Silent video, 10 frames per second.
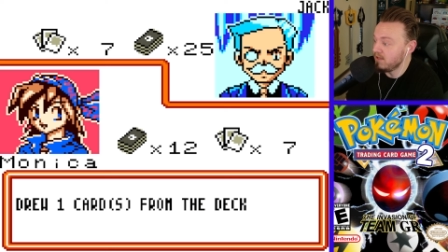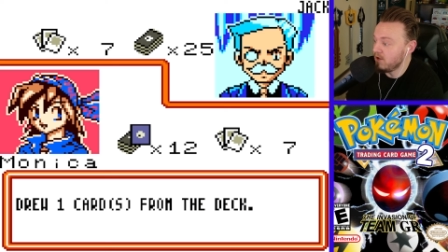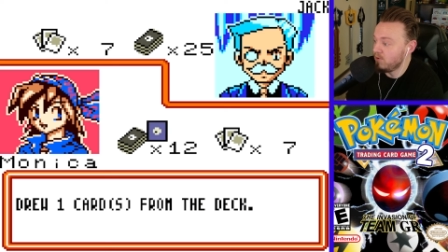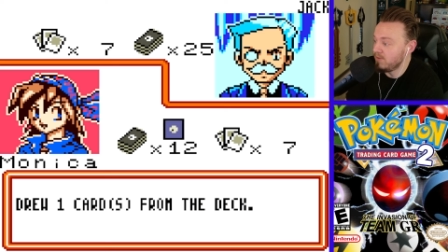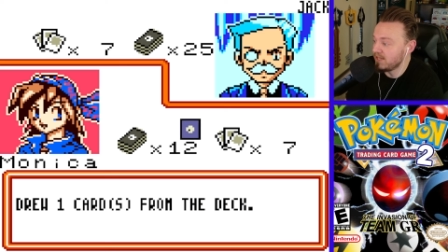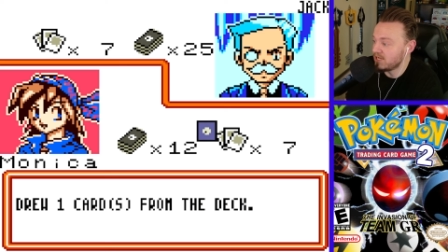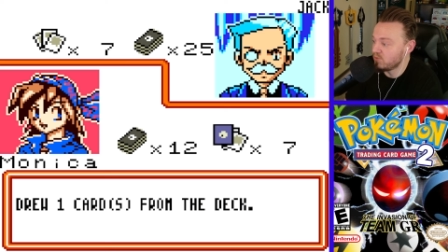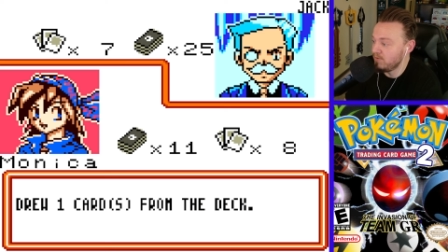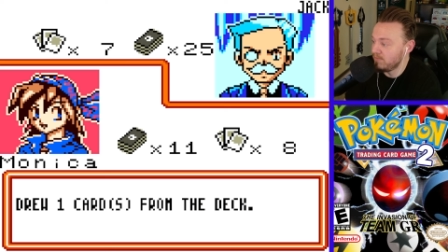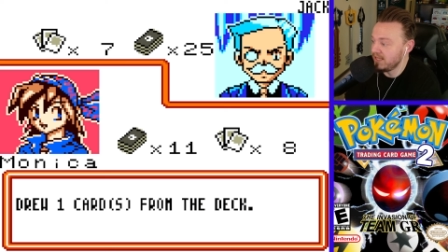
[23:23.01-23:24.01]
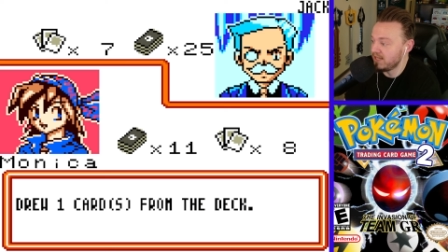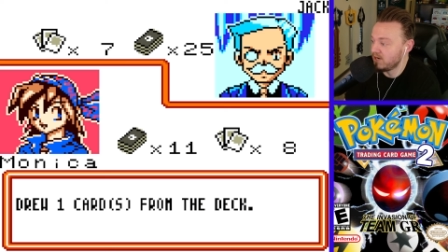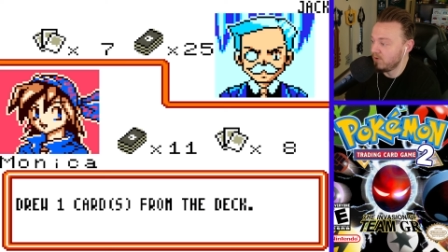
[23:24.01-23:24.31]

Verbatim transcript: Oh my gosh, we might get away